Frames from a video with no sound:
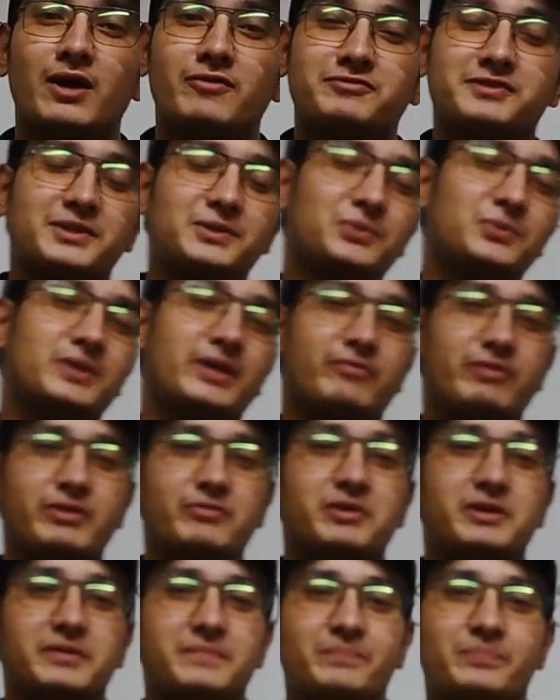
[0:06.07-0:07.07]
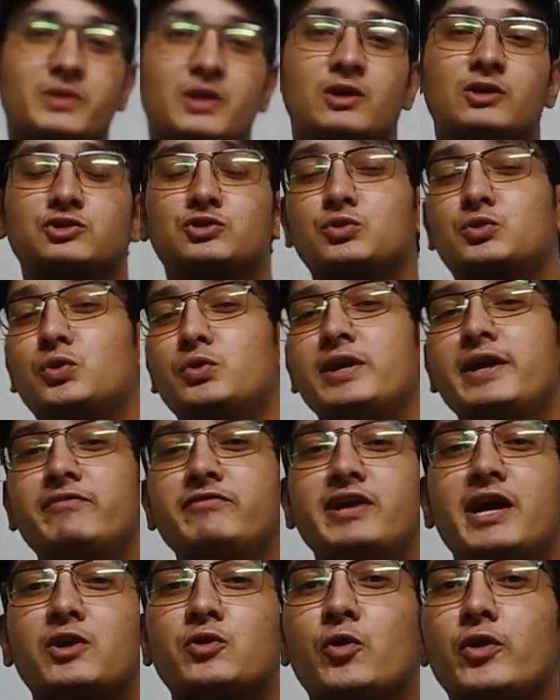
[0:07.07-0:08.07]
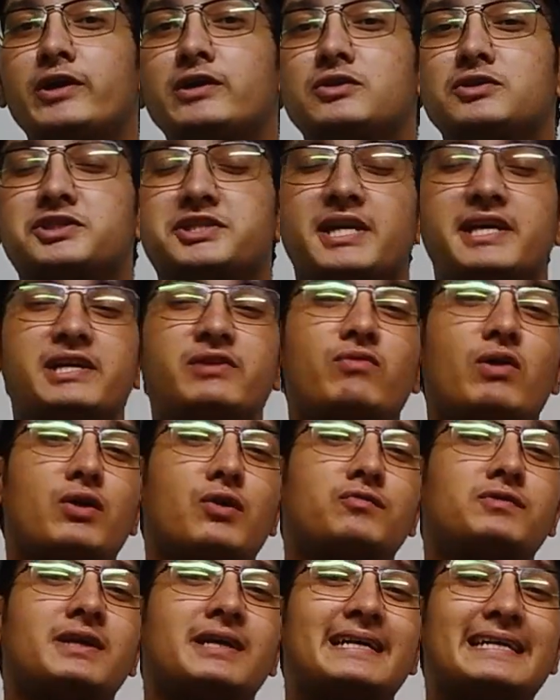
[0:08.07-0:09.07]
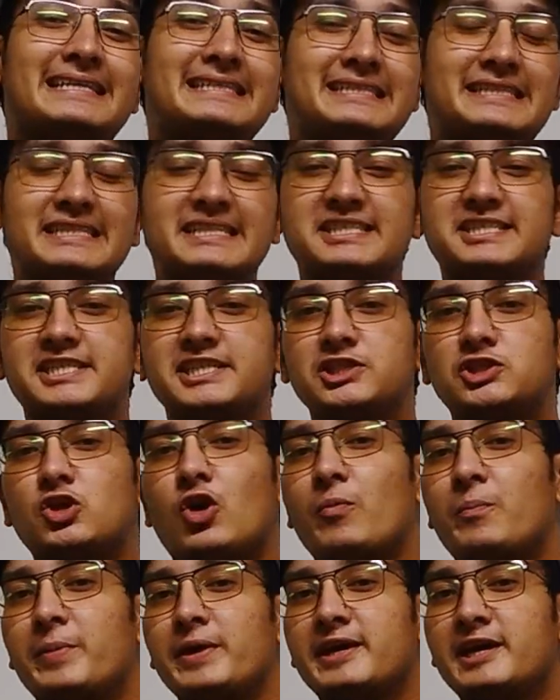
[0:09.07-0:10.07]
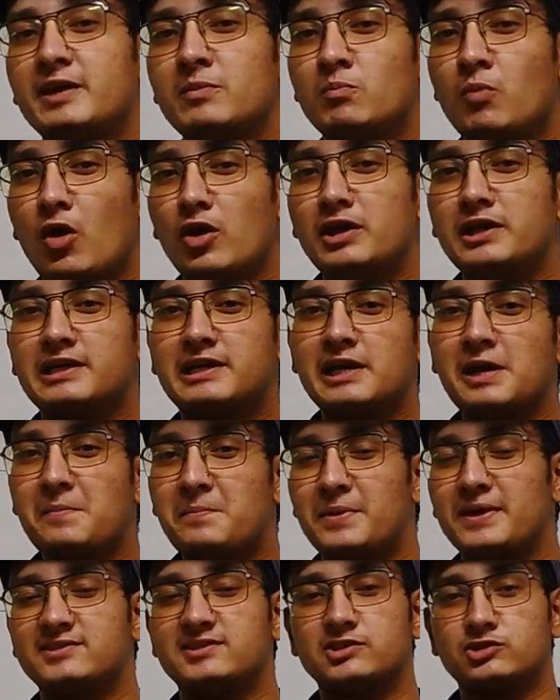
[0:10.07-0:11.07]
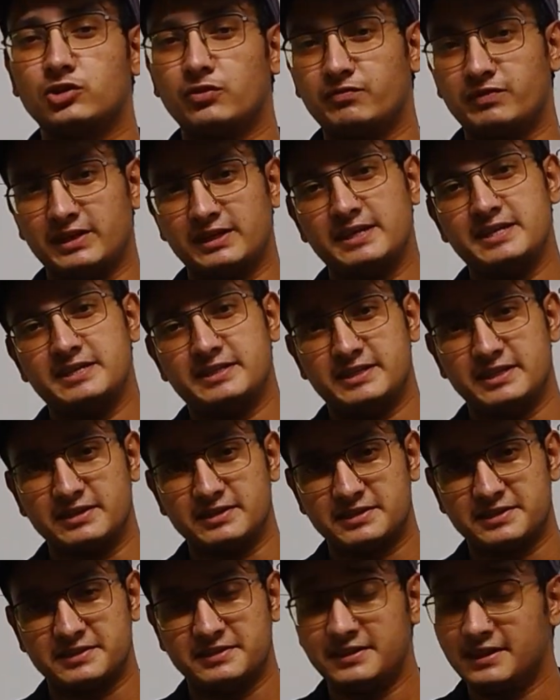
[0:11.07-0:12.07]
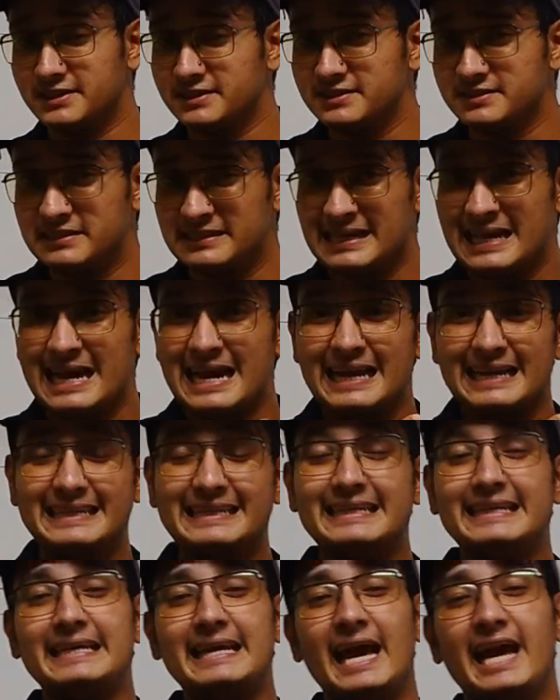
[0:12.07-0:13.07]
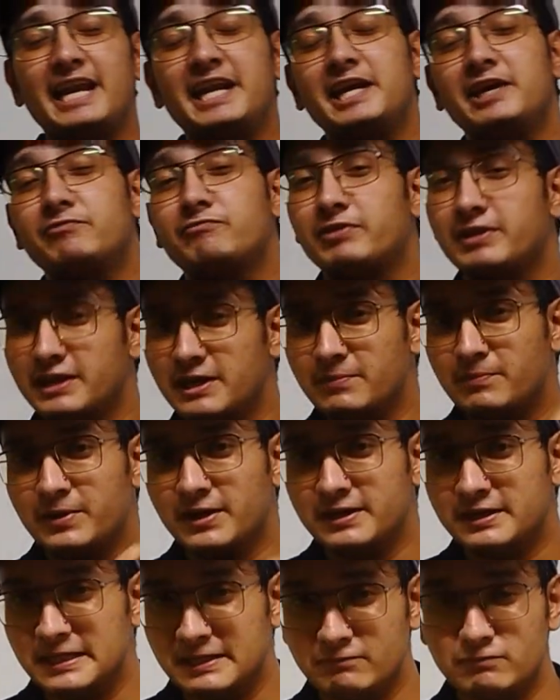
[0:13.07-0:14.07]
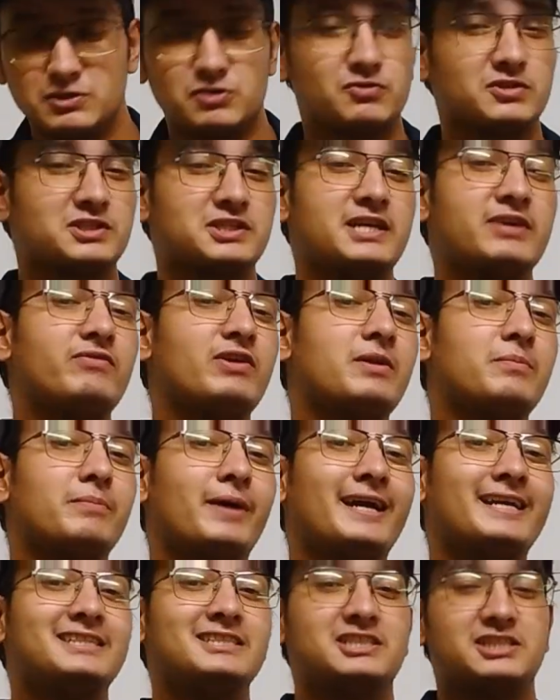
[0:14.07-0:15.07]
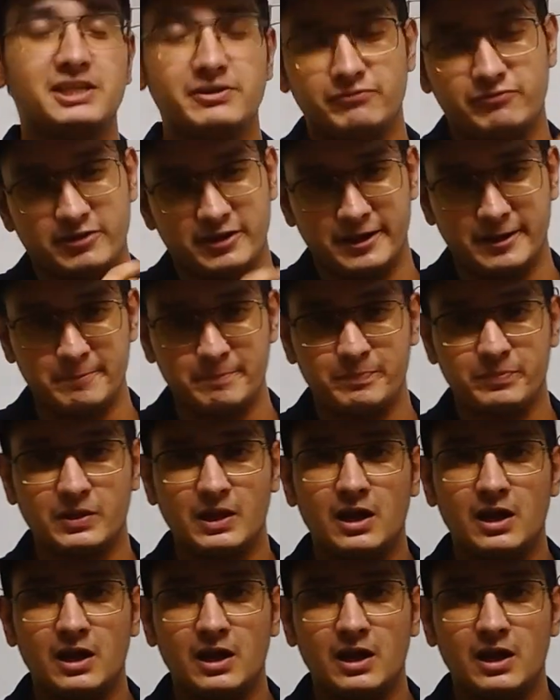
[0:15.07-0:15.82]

afternoon everyone. So today we are going to study one of the interesting topic in molecular basis of inheritance, that is DNA fingerprinting, which was given by Jeffrey.